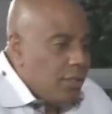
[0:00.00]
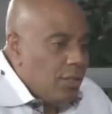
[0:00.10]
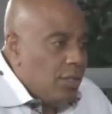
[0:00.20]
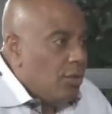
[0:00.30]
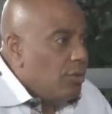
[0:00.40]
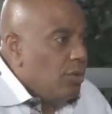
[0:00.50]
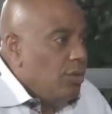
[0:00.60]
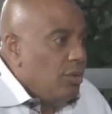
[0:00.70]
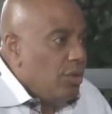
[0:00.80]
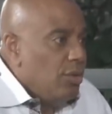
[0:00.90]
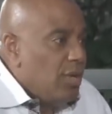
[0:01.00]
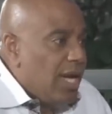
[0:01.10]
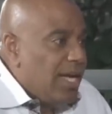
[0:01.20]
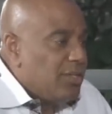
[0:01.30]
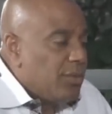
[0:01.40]
You know, you
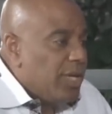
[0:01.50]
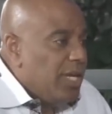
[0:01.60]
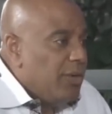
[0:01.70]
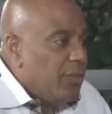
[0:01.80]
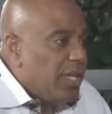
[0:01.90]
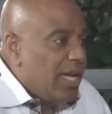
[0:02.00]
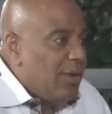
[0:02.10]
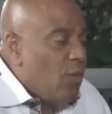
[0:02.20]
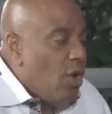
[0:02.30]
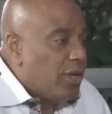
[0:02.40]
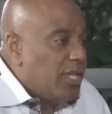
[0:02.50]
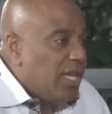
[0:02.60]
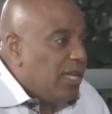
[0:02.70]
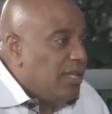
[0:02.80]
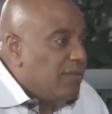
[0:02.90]
guys were here when I walked
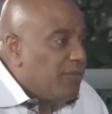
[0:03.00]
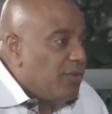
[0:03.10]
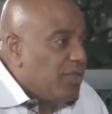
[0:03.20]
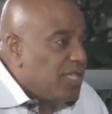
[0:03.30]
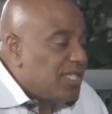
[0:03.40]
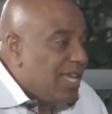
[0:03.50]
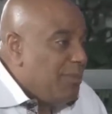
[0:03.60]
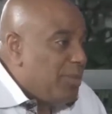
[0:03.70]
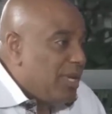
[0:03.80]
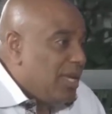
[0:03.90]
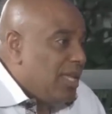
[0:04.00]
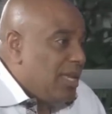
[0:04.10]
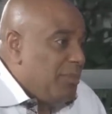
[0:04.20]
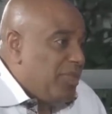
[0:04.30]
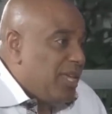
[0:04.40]
in for this taping, and
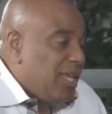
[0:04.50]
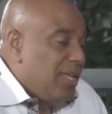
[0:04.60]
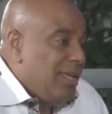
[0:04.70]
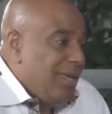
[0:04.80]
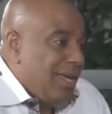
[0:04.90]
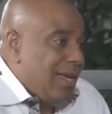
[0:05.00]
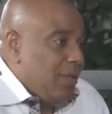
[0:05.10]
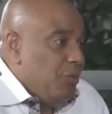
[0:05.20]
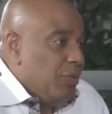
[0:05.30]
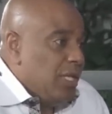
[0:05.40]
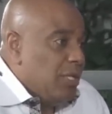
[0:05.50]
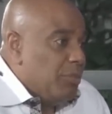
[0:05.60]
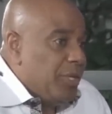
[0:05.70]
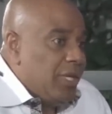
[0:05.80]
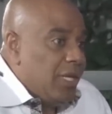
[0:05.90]
I'm thinking, I don't need to
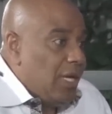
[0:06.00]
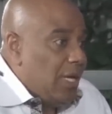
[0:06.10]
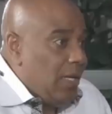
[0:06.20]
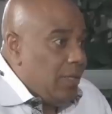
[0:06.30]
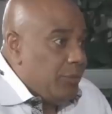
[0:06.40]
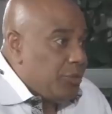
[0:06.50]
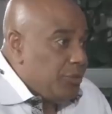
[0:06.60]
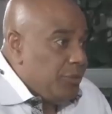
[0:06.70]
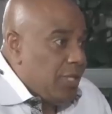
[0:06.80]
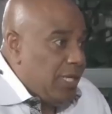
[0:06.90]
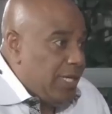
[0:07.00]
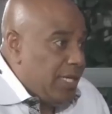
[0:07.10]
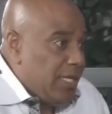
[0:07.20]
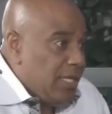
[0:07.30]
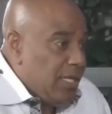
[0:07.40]
be here. I am so
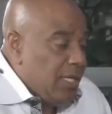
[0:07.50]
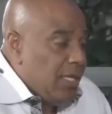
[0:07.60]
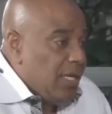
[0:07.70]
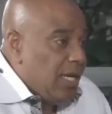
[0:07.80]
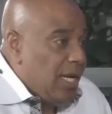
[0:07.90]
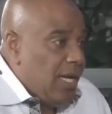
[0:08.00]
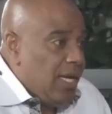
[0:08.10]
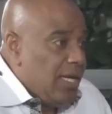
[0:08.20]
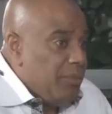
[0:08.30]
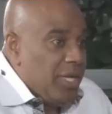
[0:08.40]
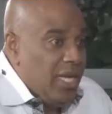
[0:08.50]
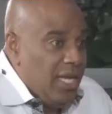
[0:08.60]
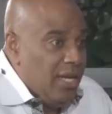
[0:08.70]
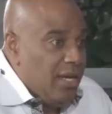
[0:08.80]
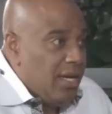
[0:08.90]
glad I am
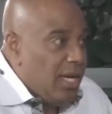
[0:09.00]
here